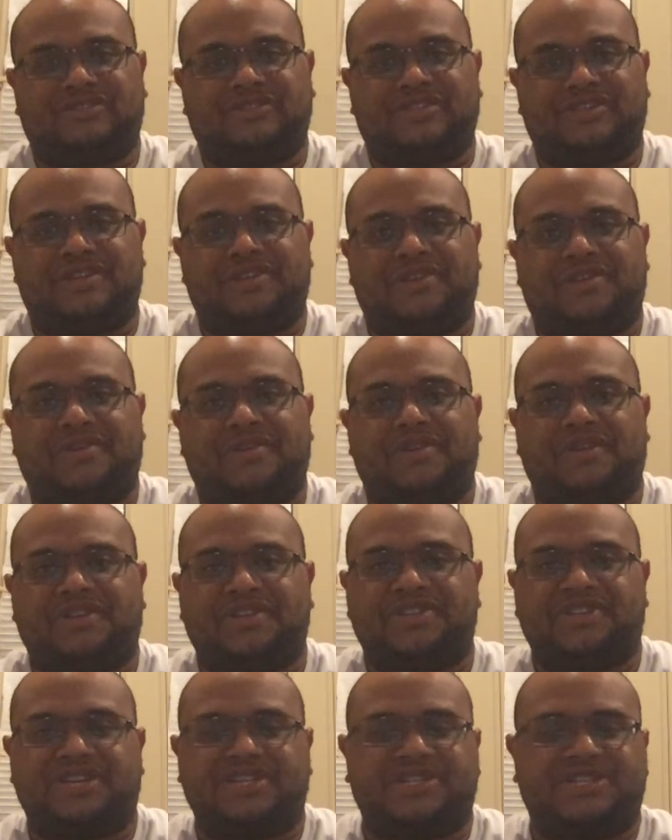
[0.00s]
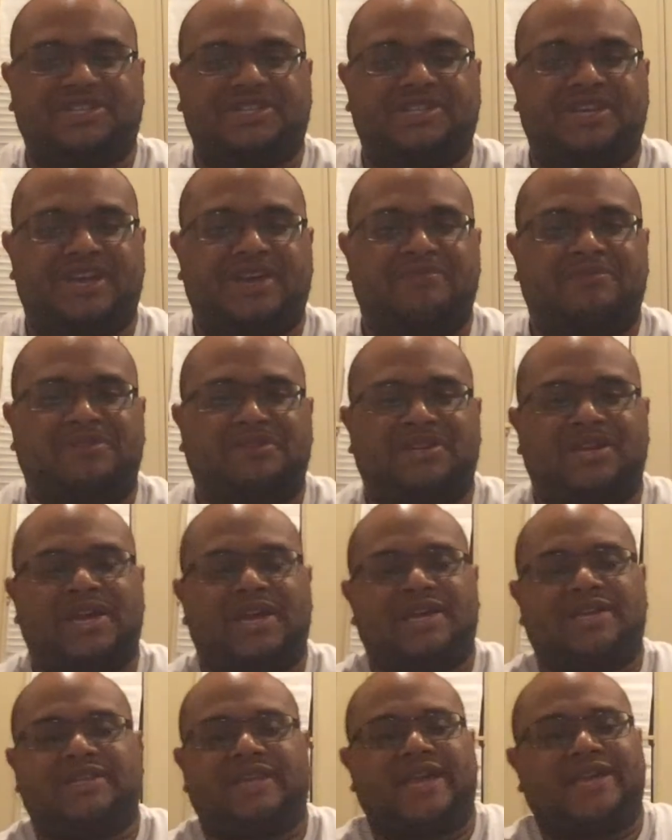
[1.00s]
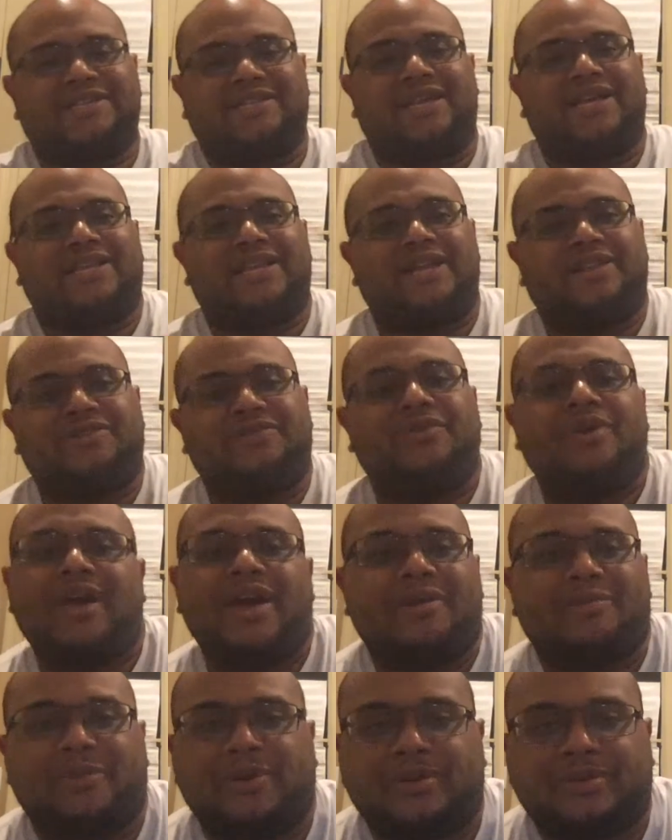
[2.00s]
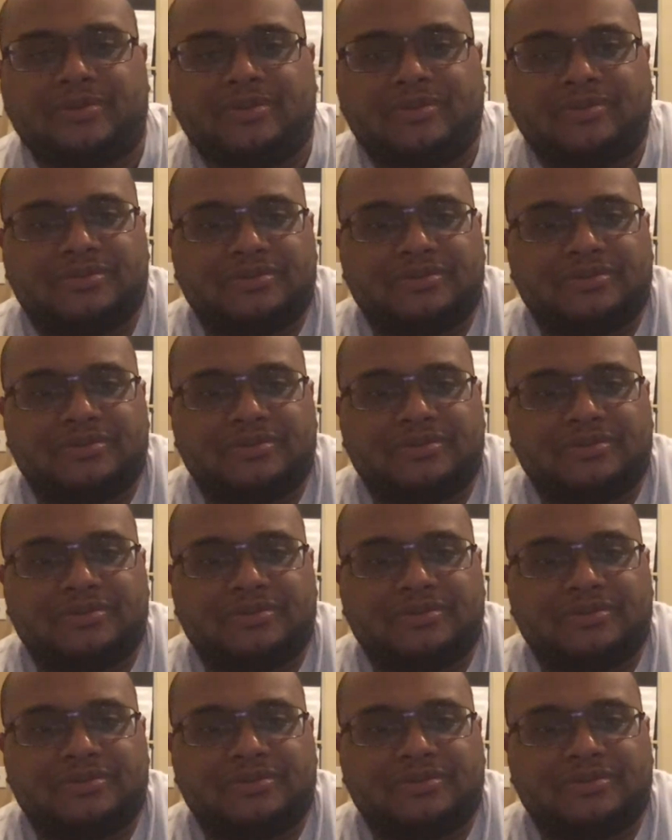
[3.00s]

In judges' chambers, things like that do happen.